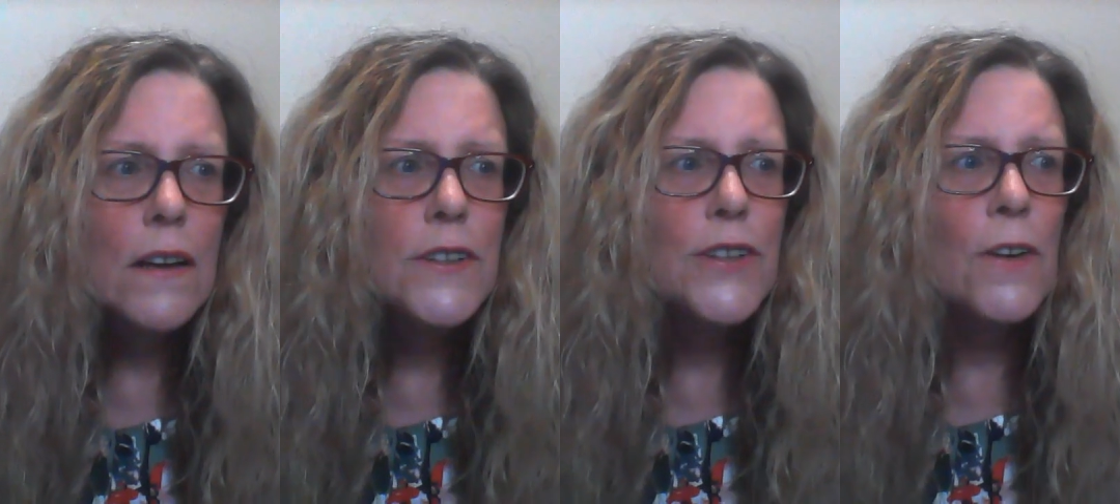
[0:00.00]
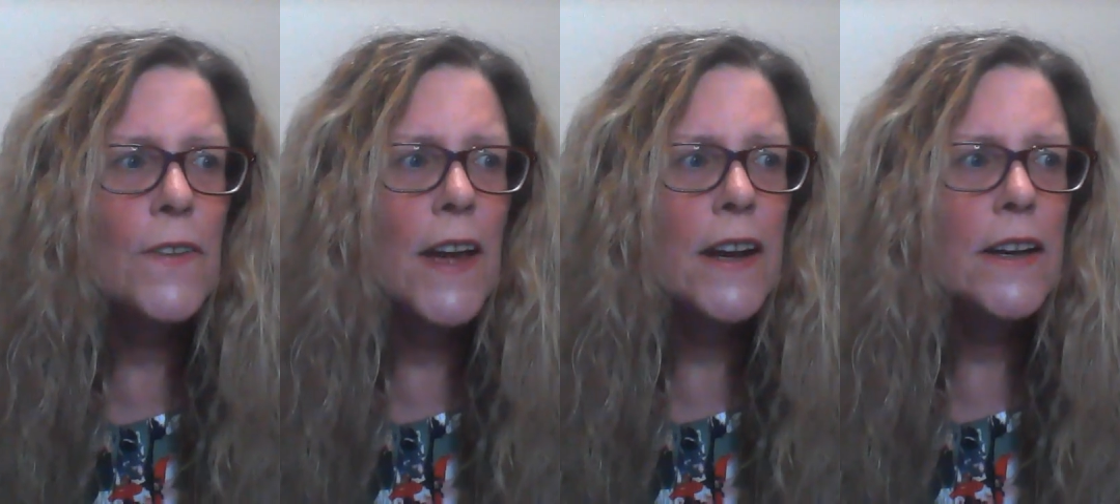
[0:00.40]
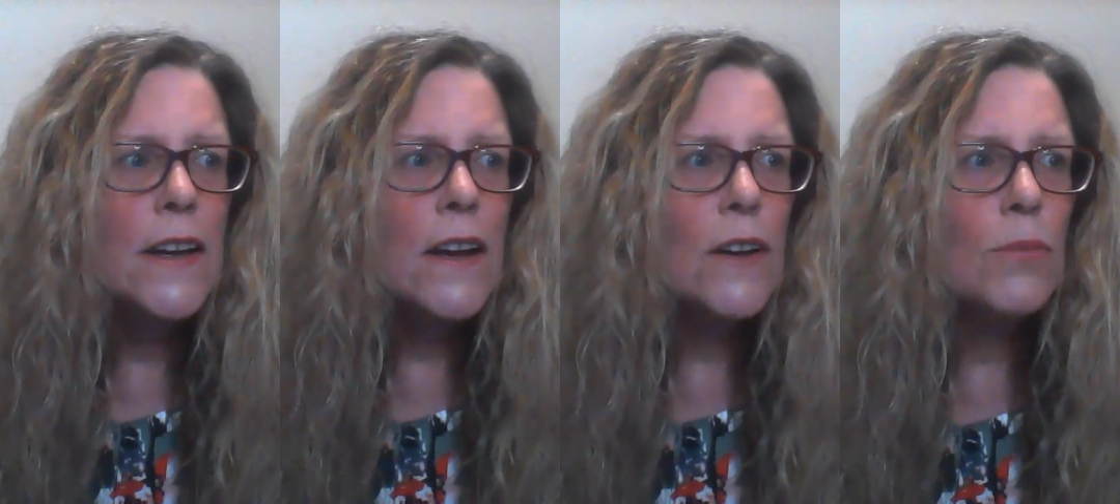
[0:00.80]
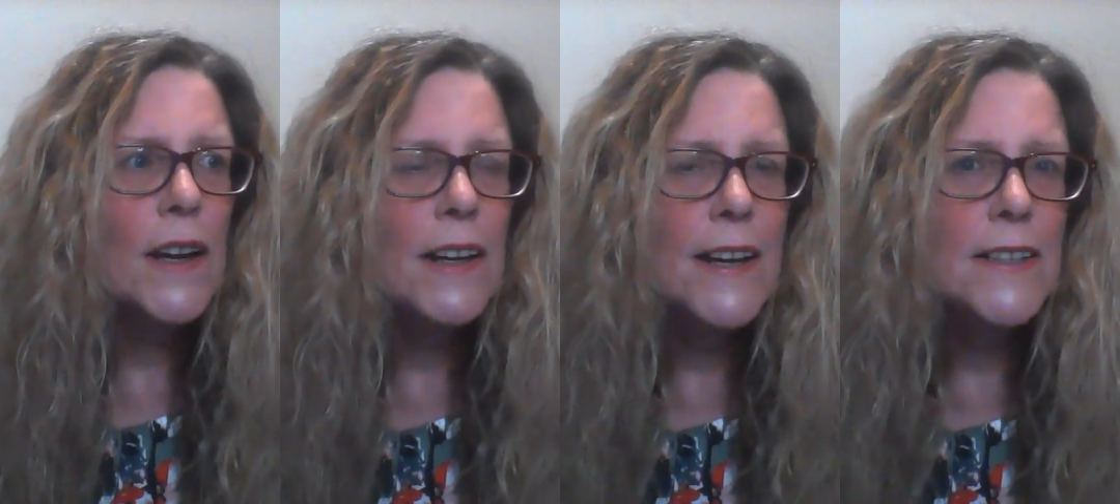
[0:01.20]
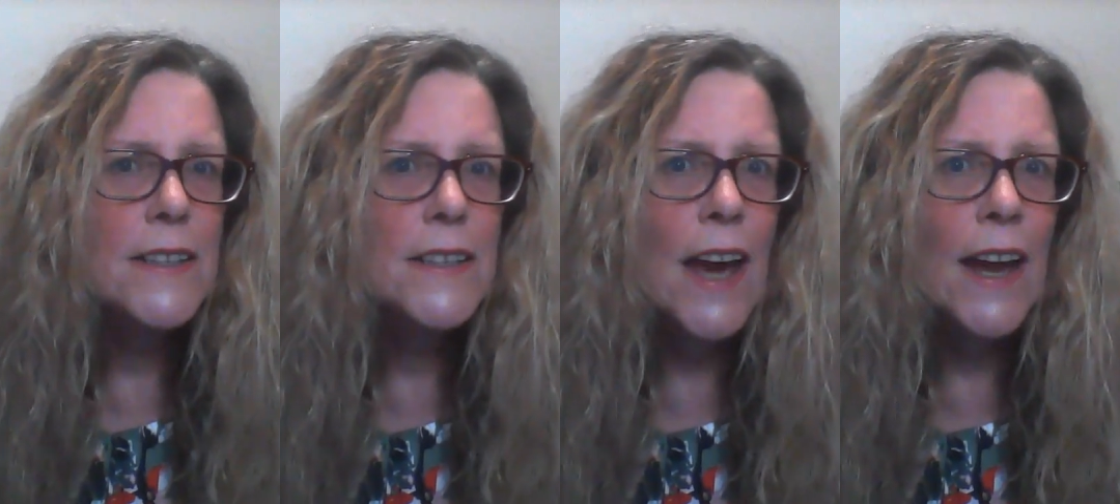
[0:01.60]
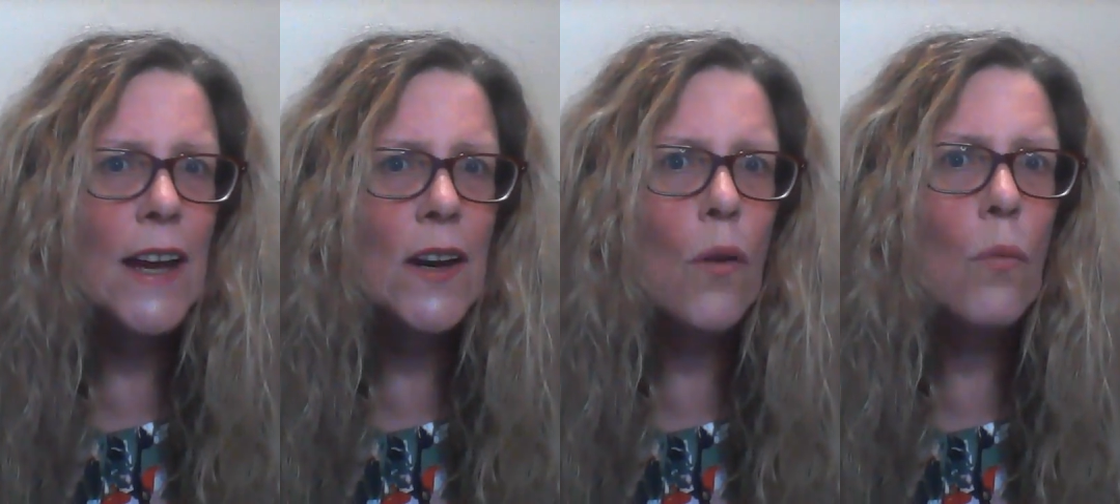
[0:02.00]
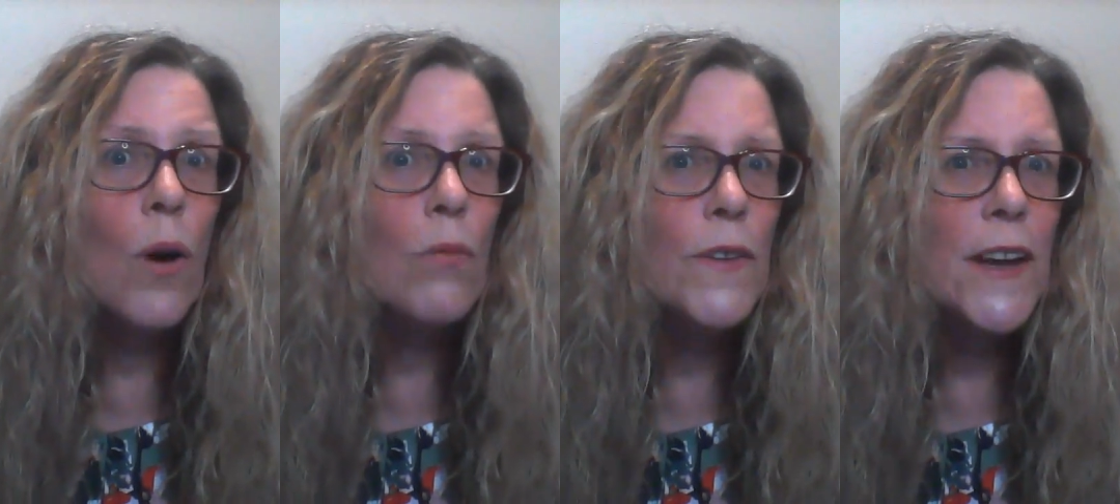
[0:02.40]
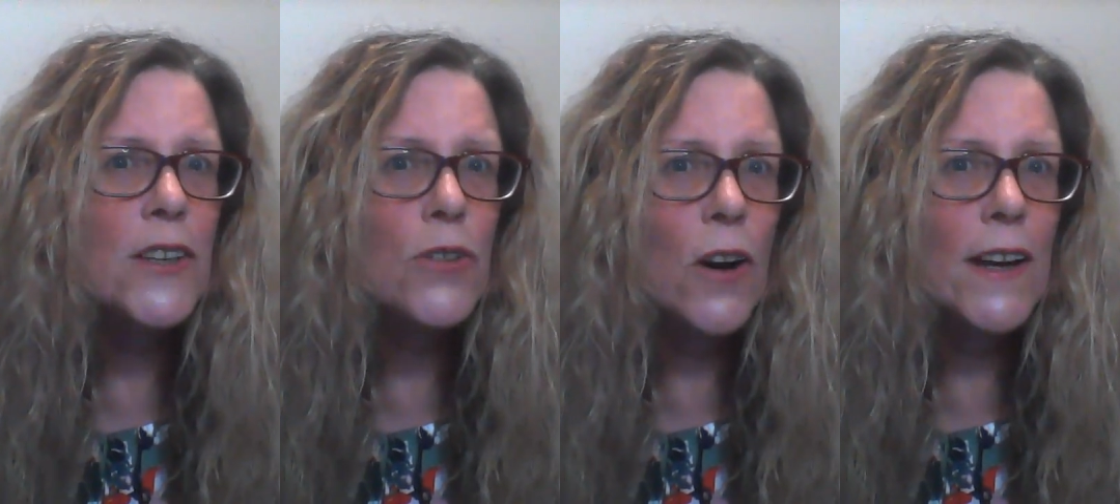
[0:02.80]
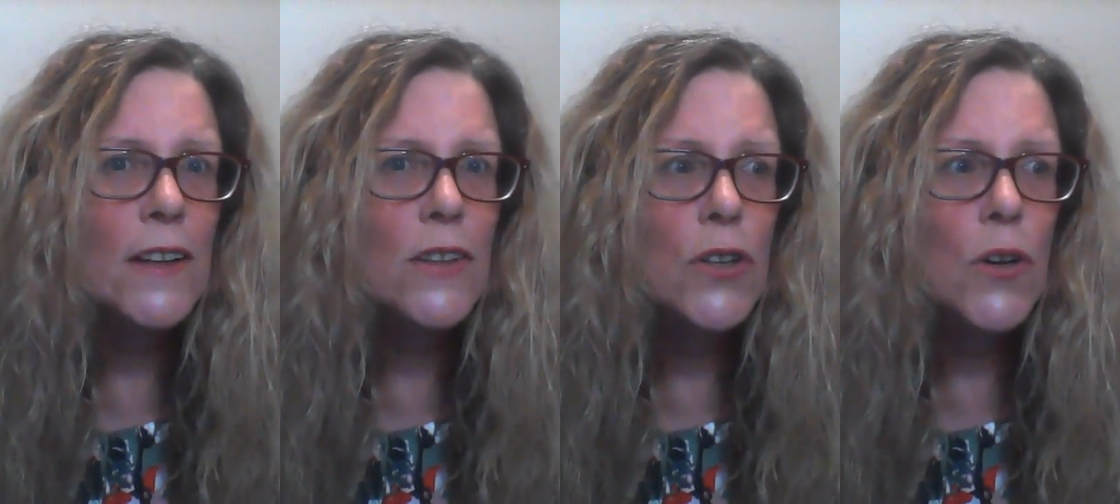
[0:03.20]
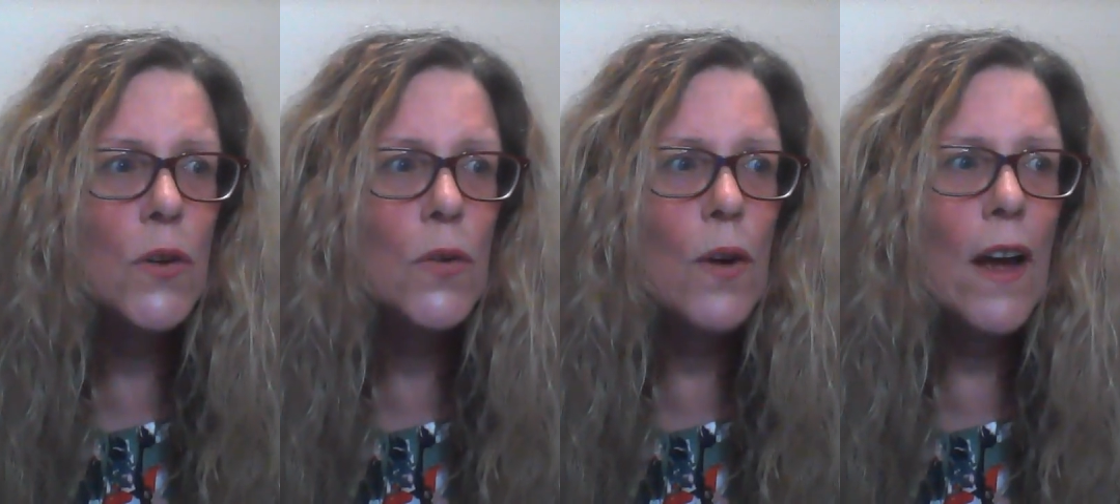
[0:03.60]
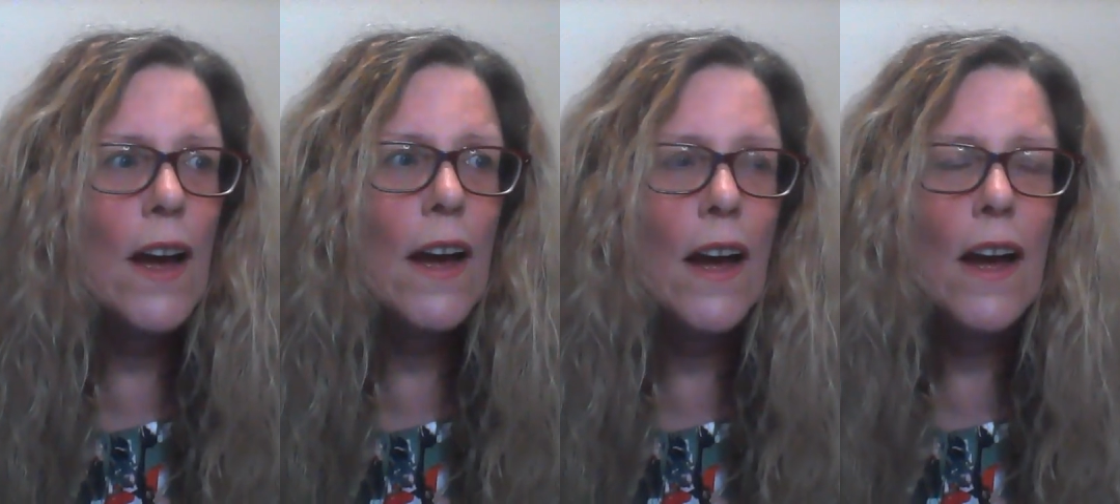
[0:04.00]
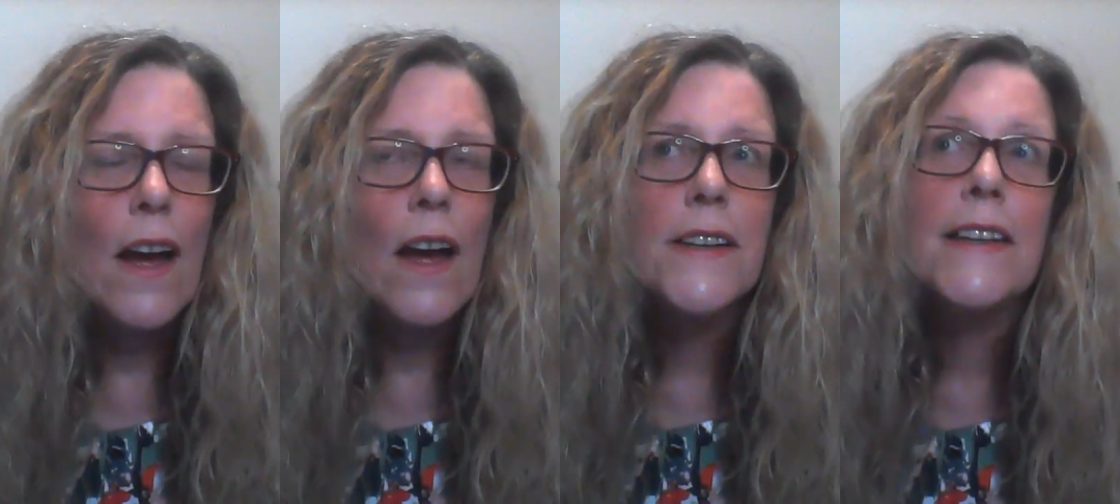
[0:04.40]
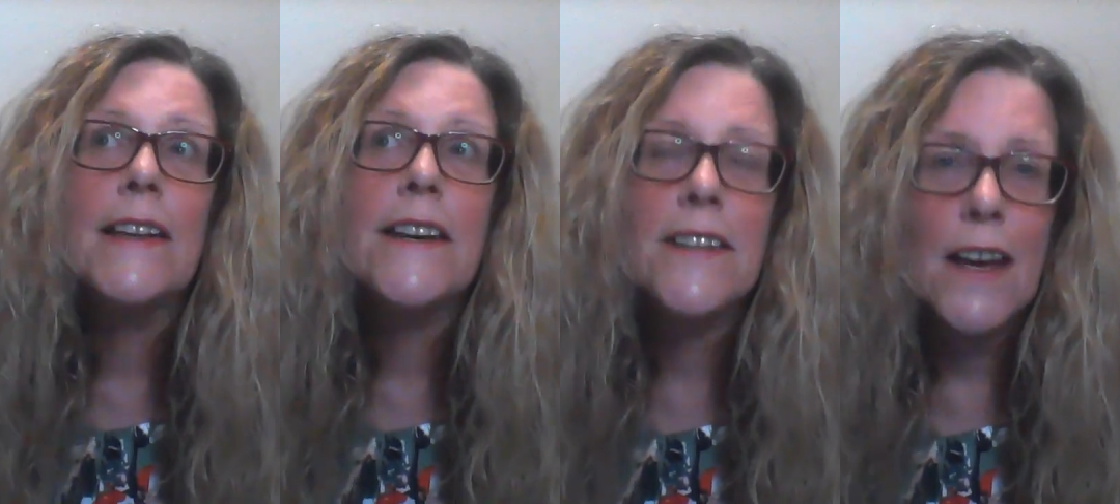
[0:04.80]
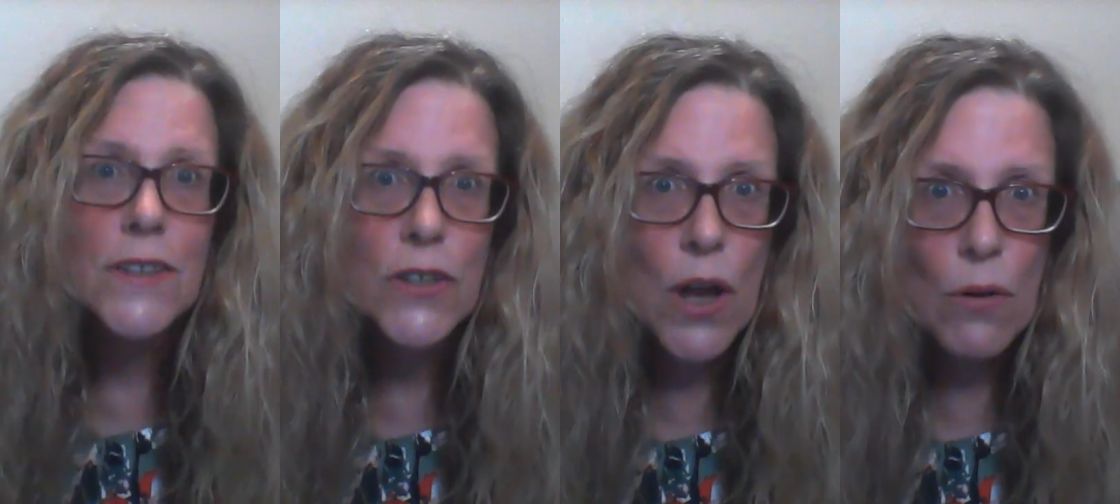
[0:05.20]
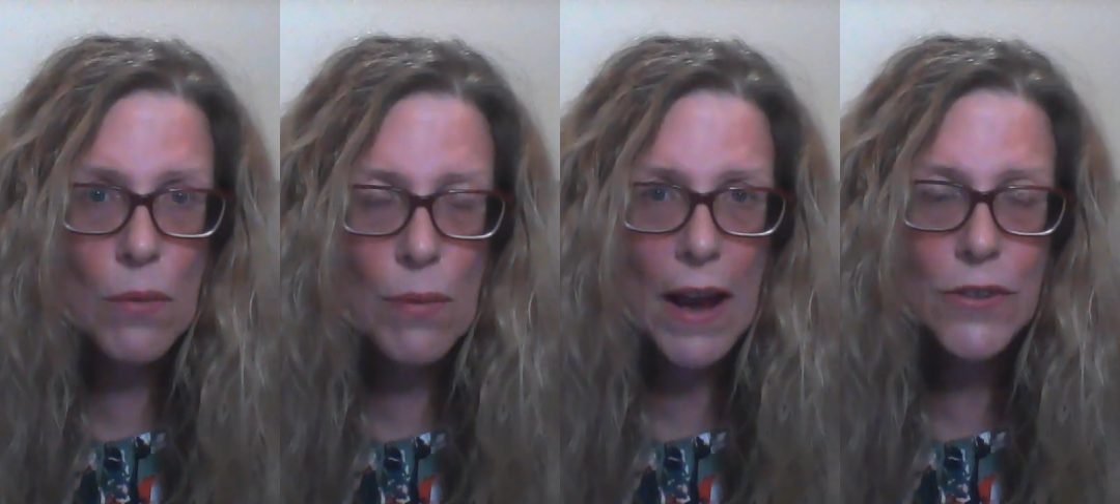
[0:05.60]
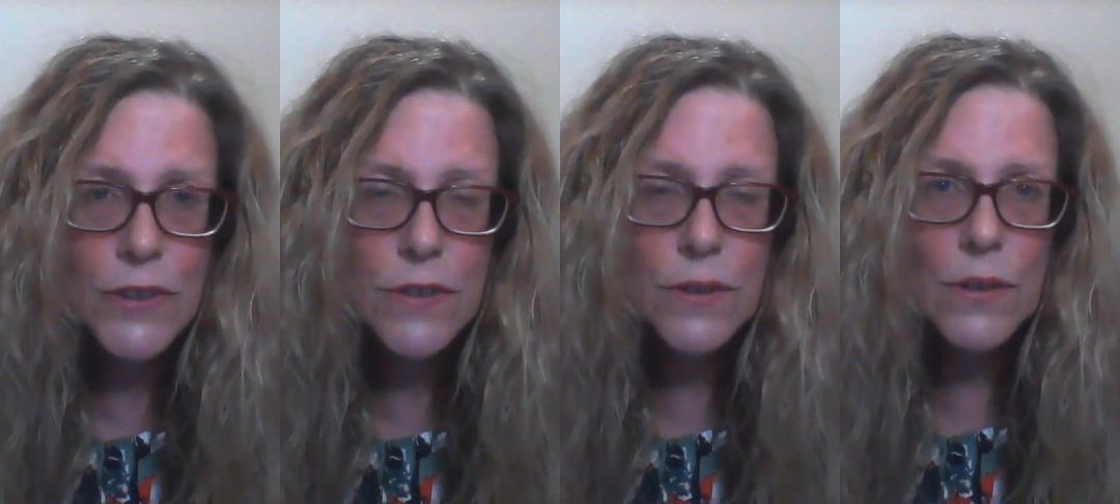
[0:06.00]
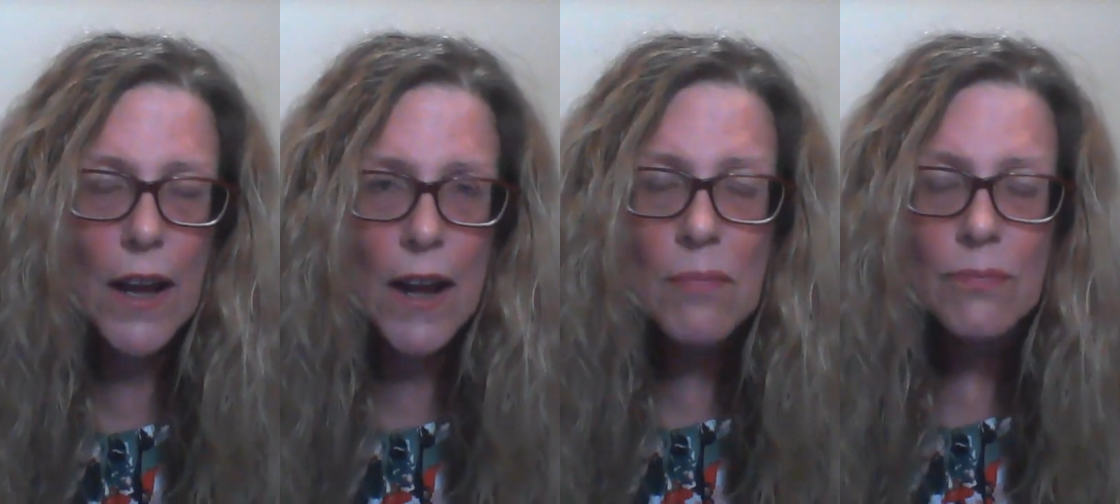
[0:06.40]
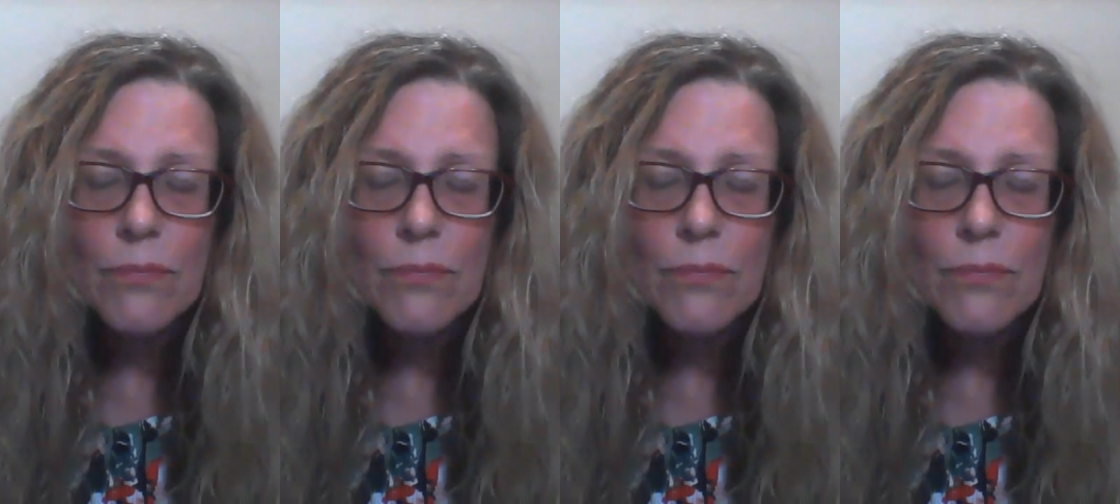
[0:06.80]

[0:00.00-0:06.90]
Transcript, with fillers: So then we can ascertain what were they trying to let us know about. Okay.